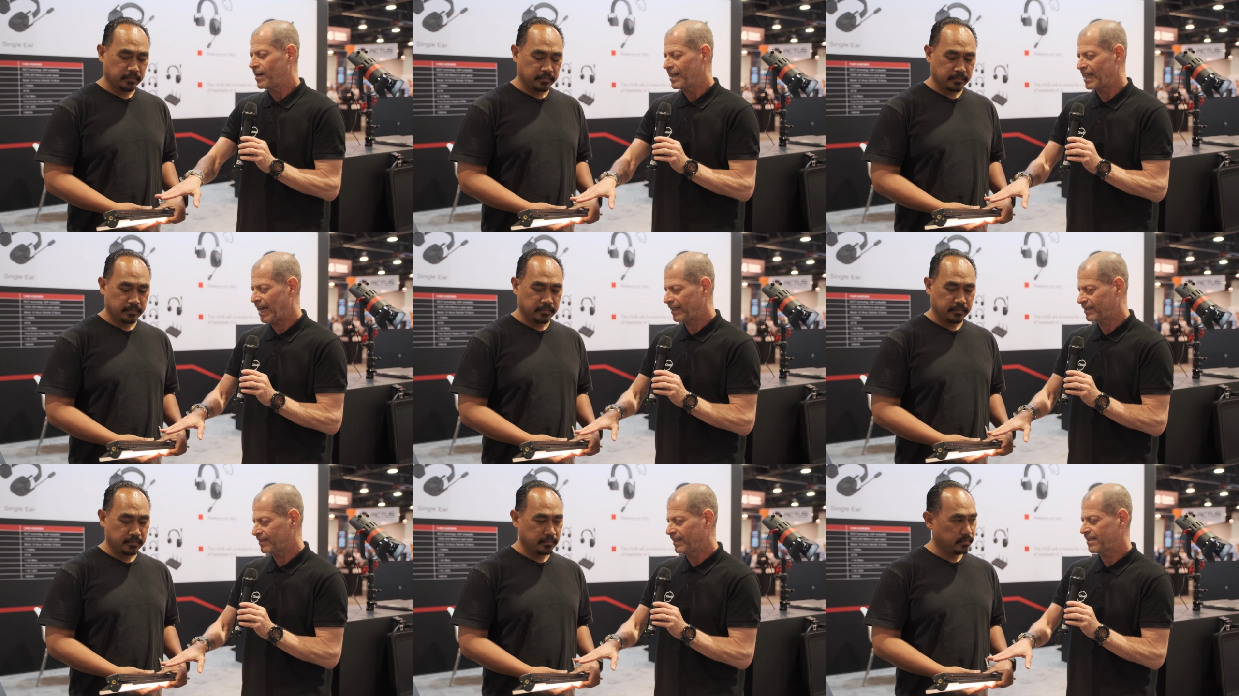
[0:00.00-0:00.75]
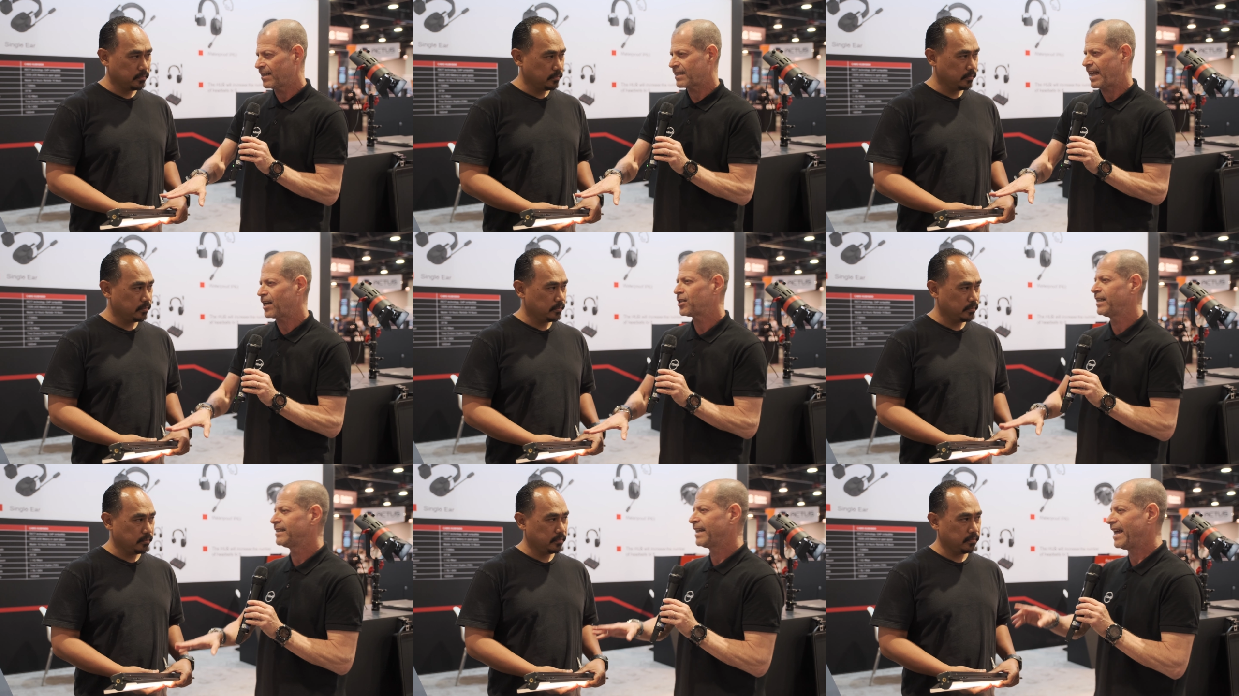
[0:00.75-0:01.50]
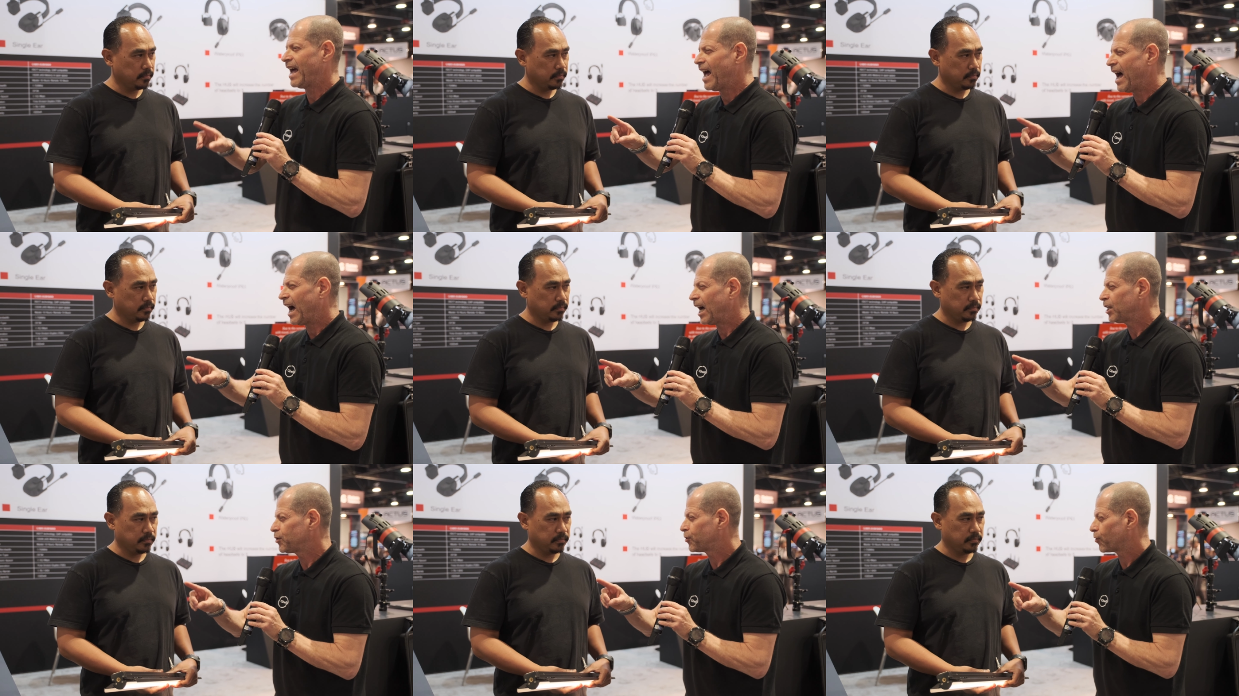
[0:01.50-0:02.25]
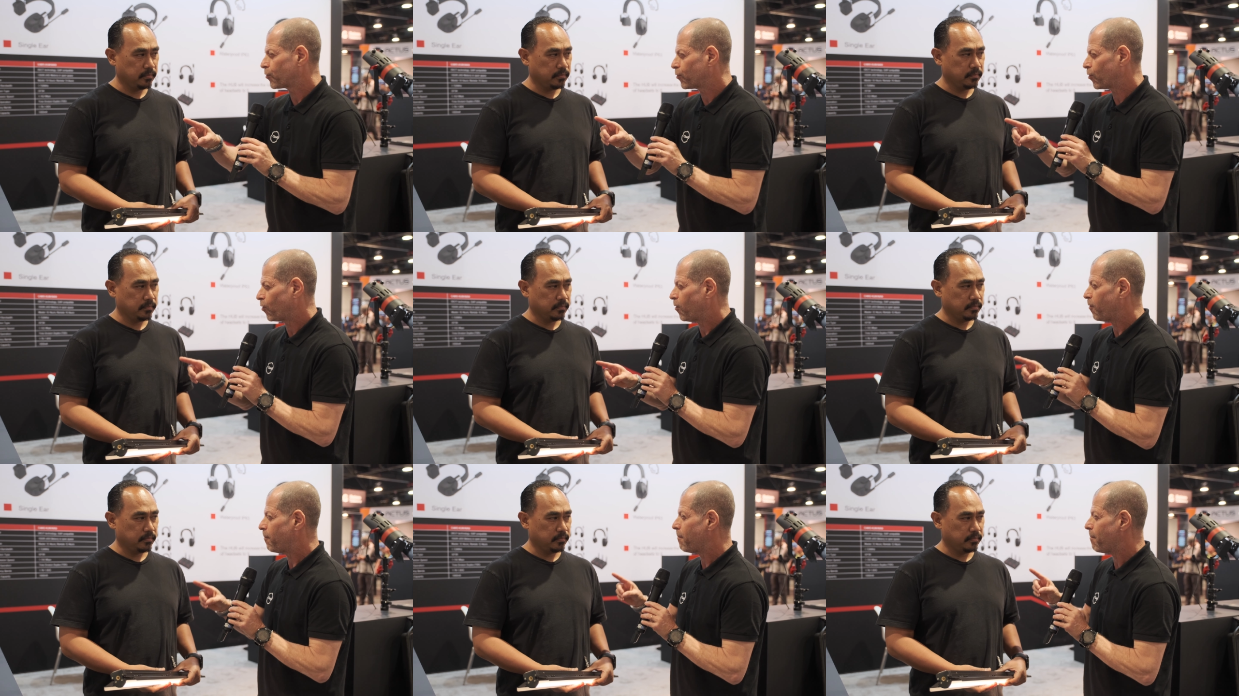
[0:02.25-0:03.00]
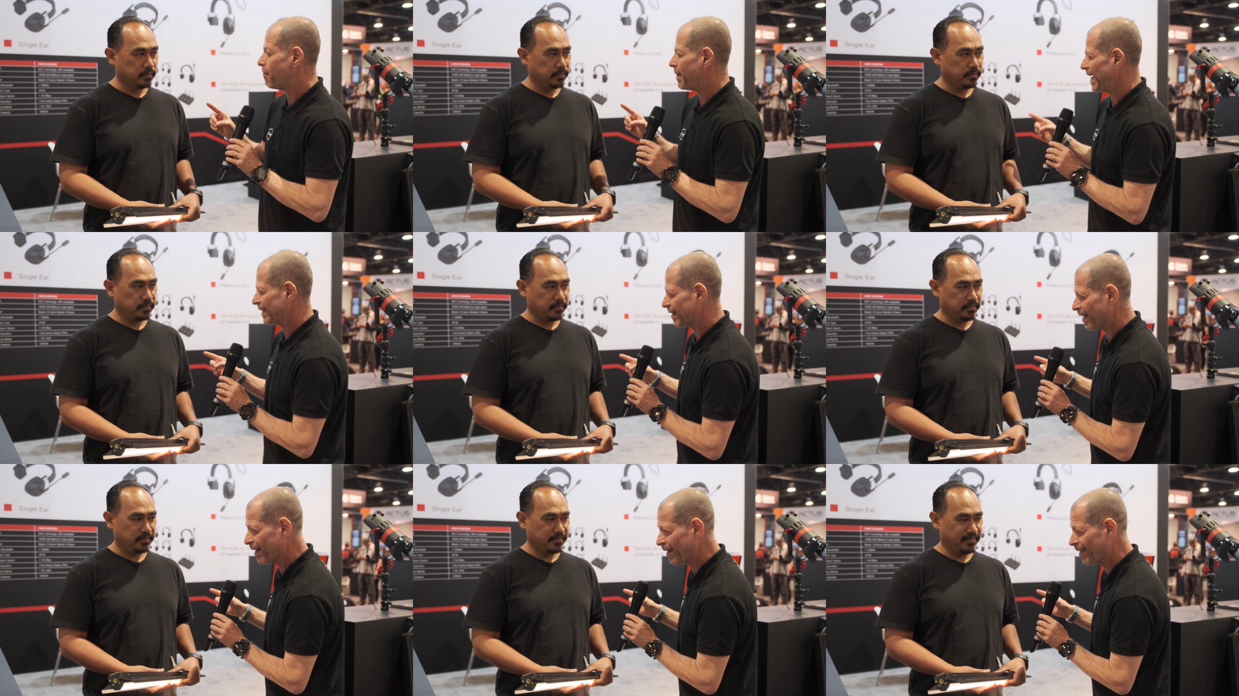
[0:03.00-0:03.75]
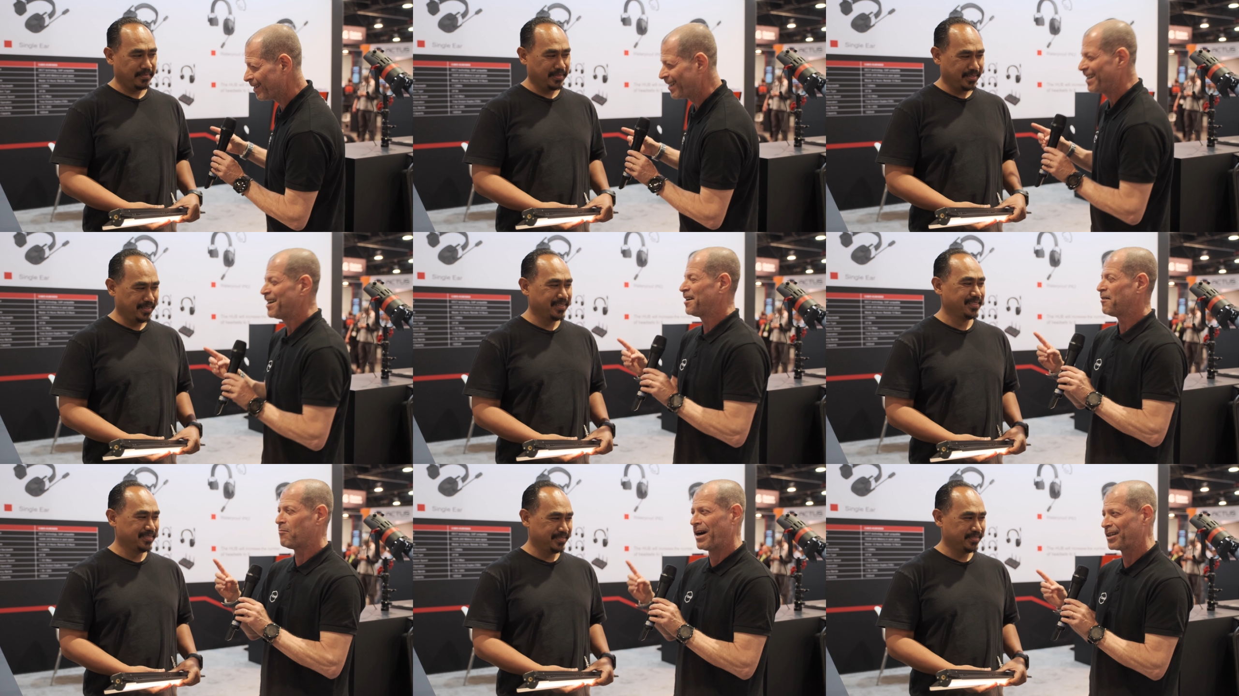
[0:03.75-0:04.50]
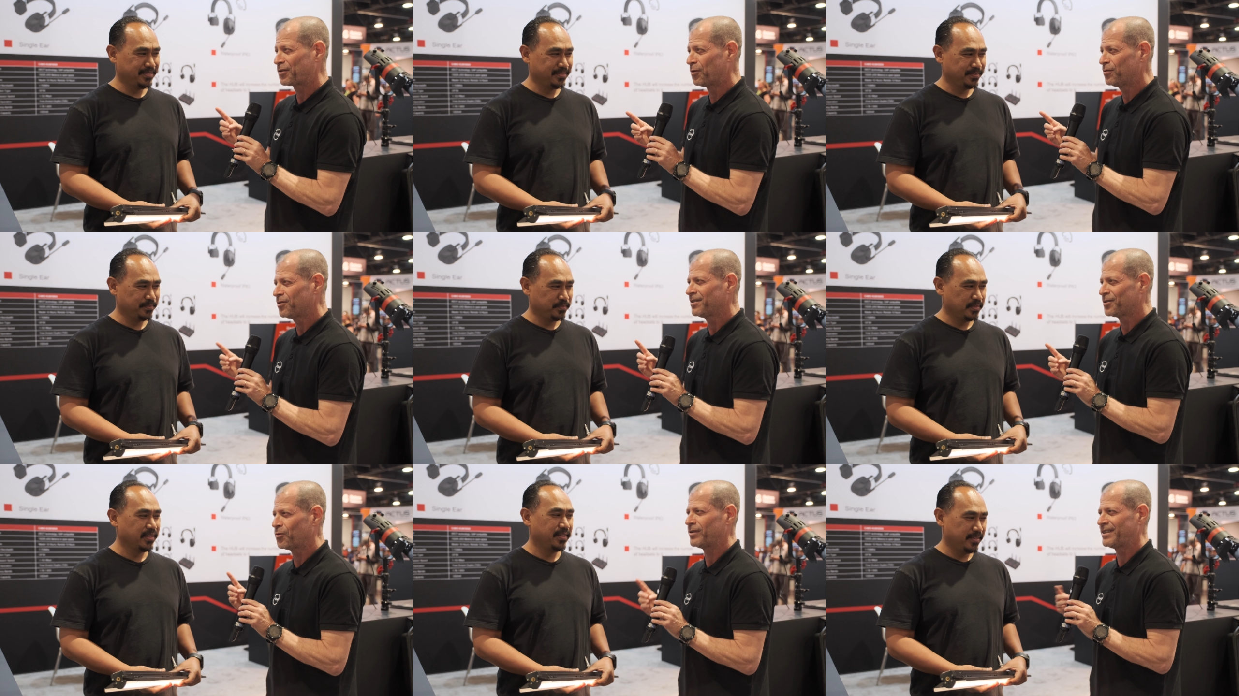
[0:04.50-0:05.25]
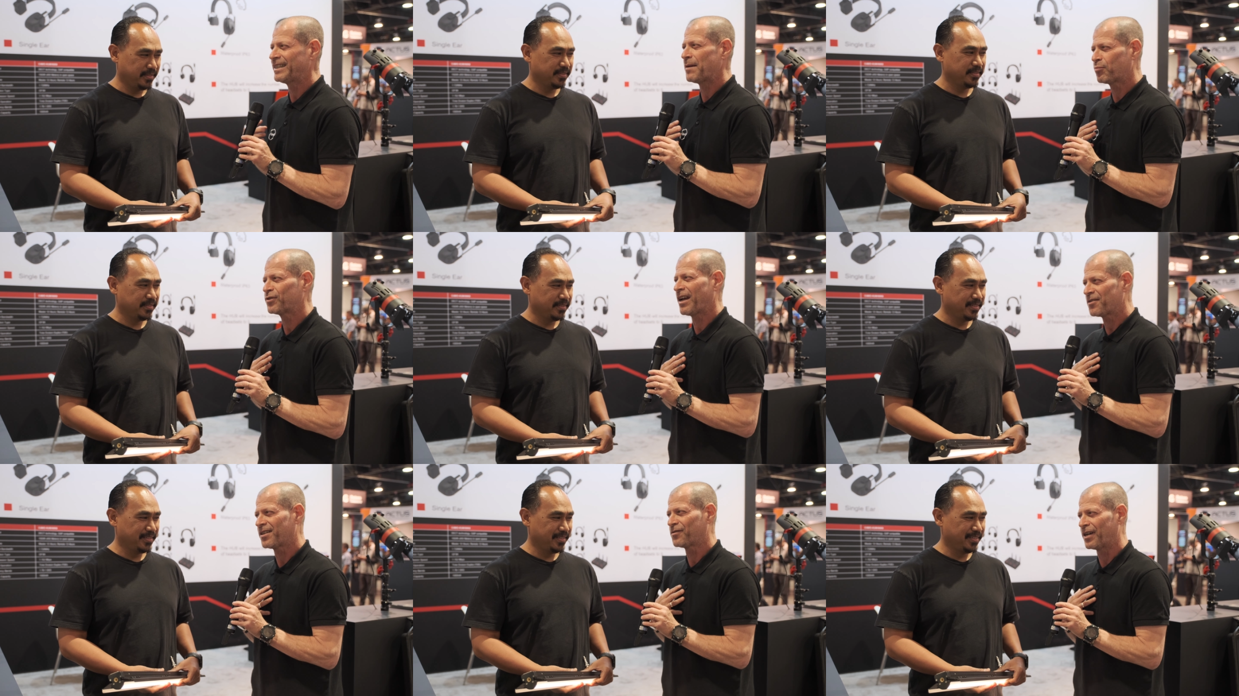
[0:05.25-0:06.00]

Speaker 1: light. This is actually the Andromeda Mark II. did I pronounce it